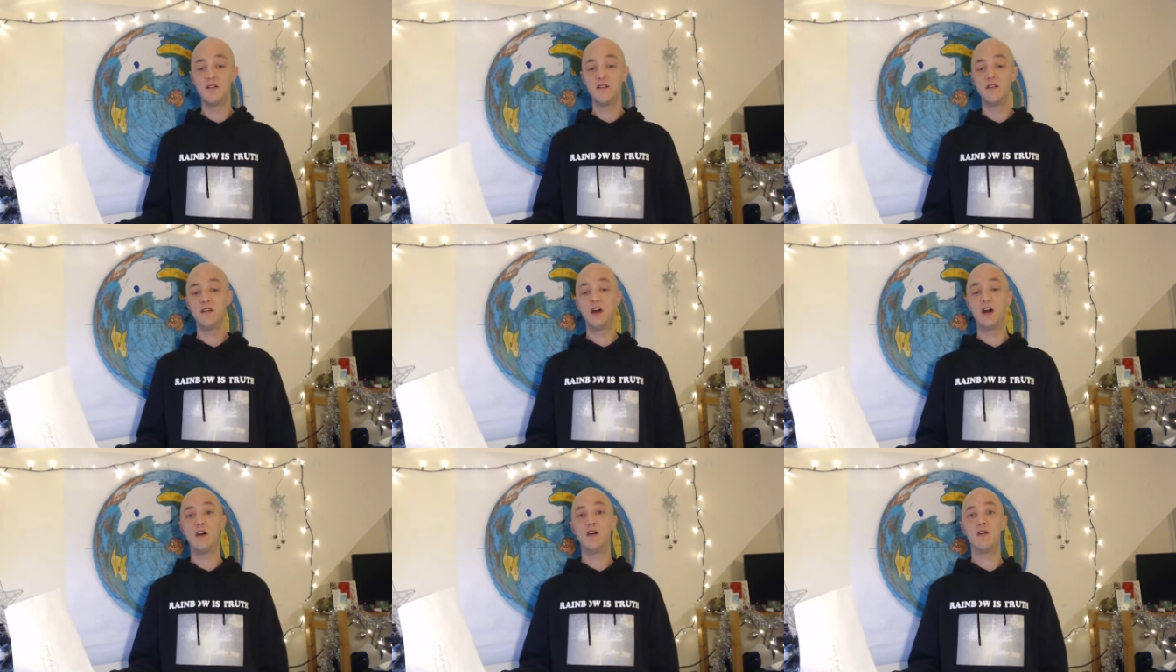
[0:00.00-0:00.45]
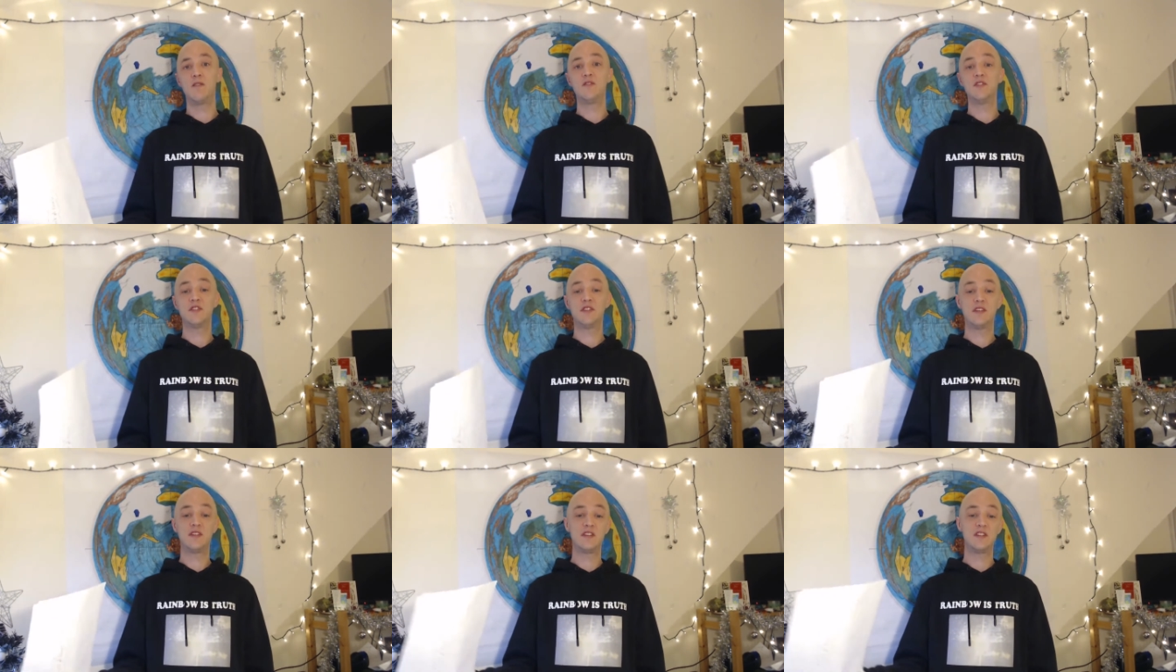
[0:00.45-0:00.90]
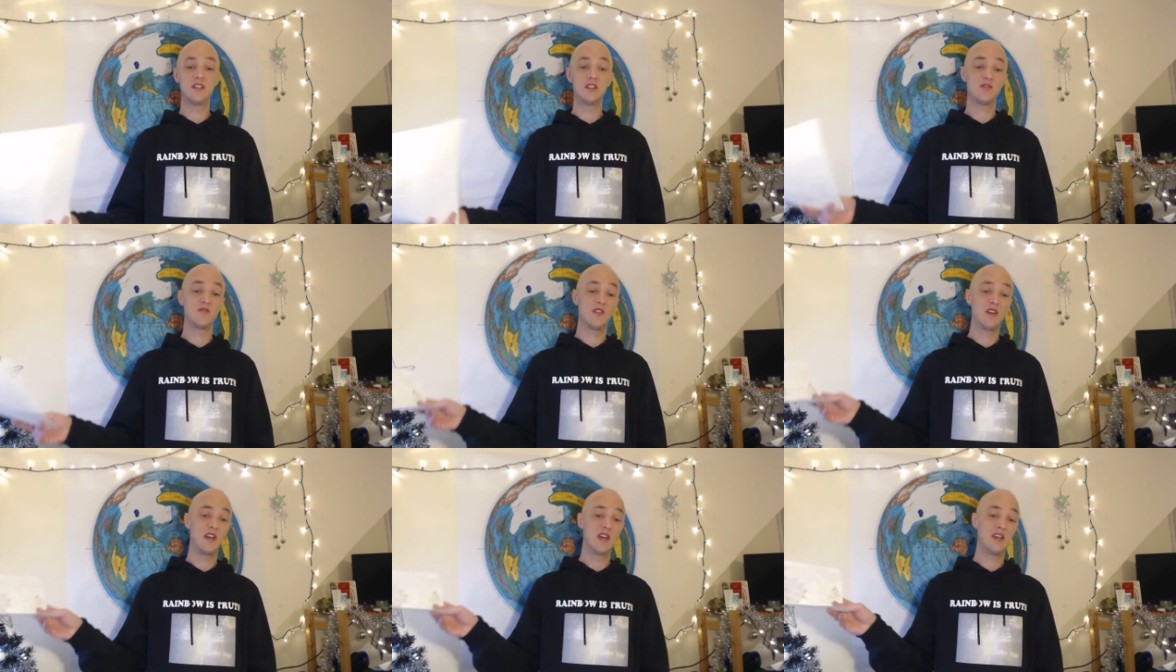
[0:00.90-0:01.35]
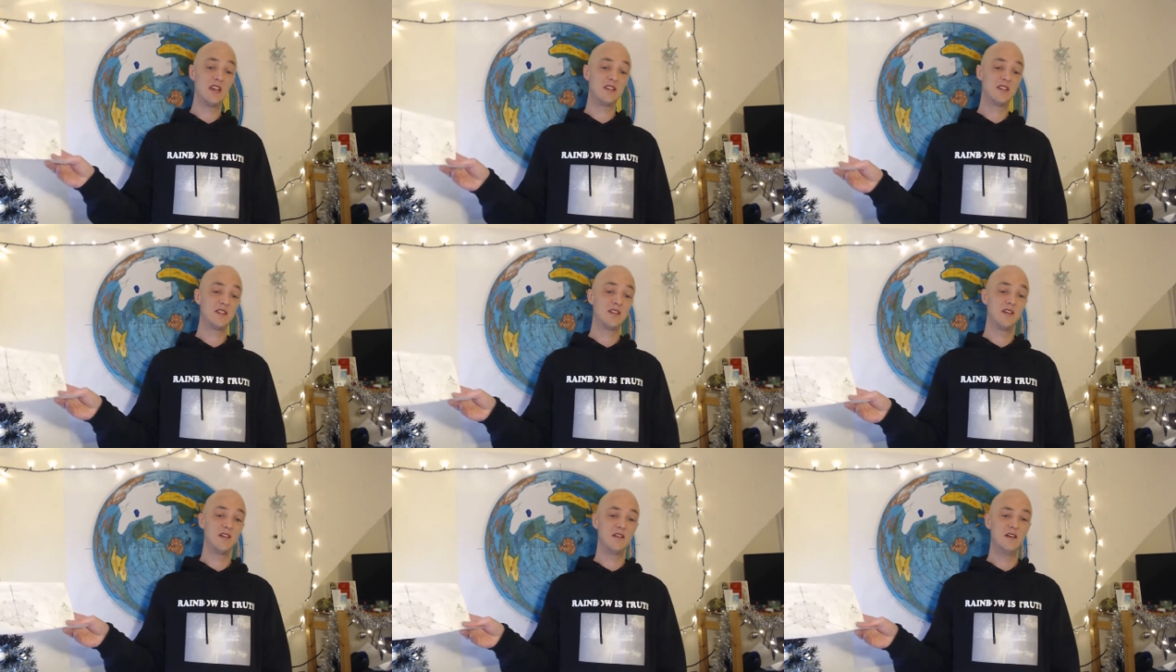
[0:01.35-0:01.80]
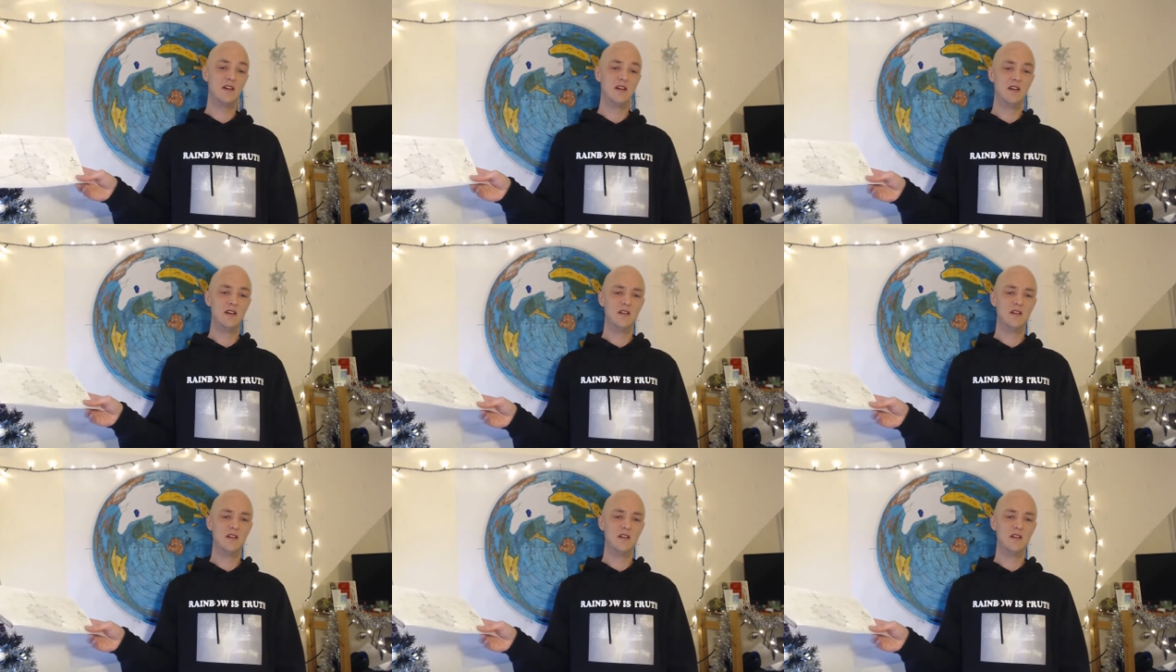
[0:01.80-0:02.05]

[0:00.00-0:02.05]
Now, obviously, this is related to